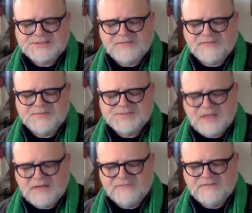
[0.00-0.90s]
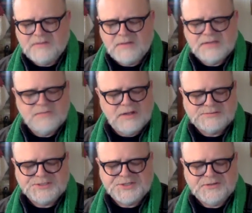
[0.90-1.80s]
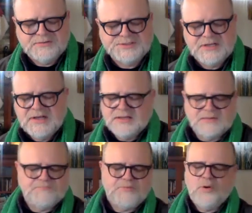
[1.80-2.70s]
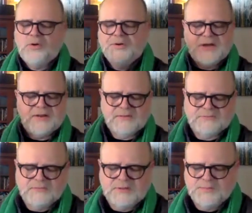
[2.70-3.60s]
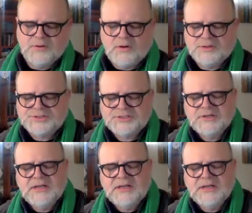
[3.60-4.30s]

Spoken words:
of himself among the multitudes that poured in through the porch.